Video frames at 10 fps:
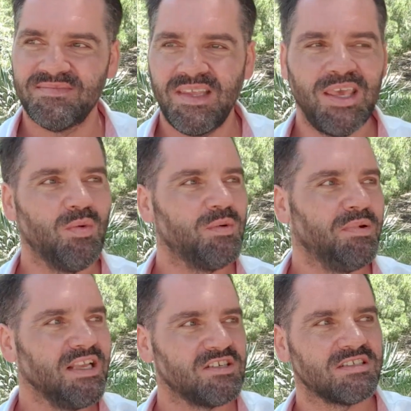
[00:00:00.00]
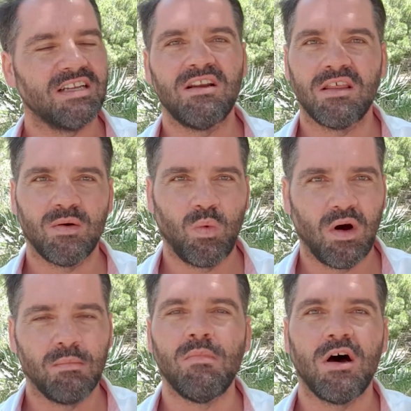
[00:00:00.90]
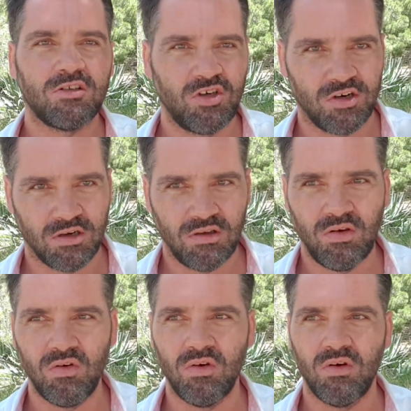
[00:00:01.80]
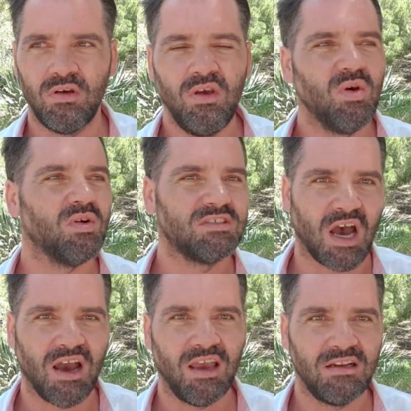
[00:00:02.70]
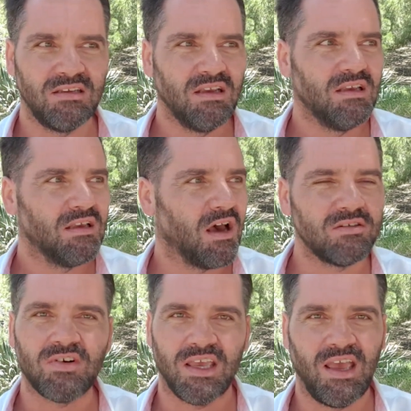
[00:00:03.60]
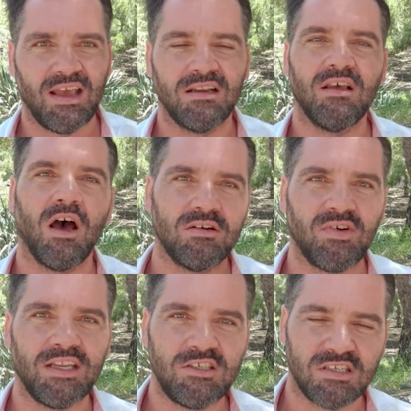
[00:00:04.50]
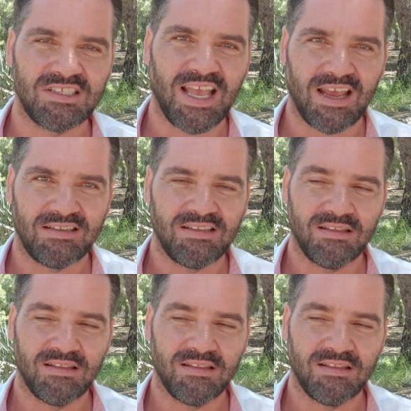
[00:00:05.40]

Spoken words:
he would be just another martyr who died an unrighteous death.